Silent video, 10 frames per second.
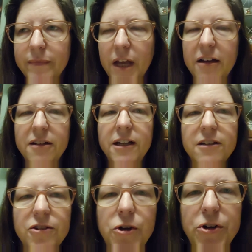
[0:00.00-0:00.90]
I did get
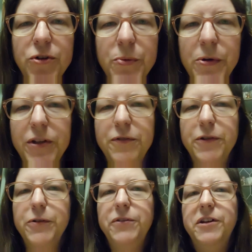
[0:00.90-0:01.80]
to talk to him on the
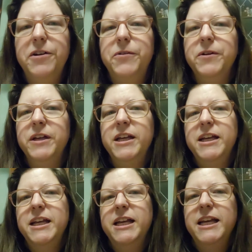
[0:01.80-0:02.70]
phone, though.
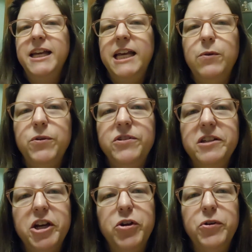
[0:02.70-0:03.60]
He was in
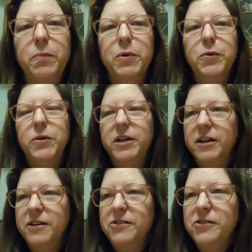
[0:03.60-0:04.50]
a good mood,
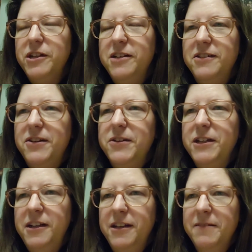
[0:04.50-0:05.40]
so that's good.